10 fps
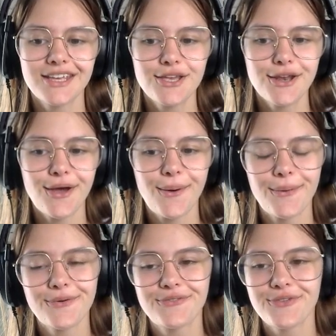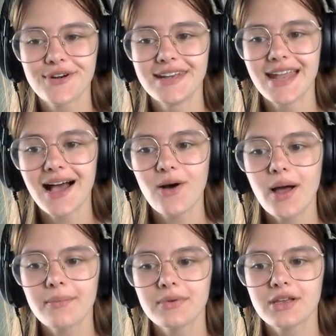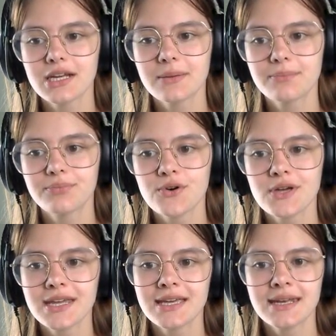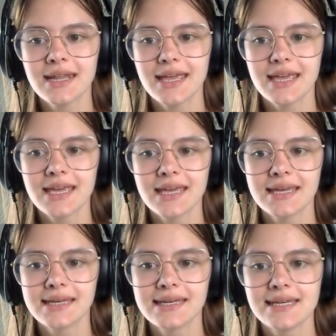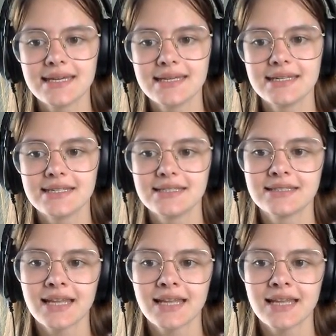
you know, for now I'm gonna put it in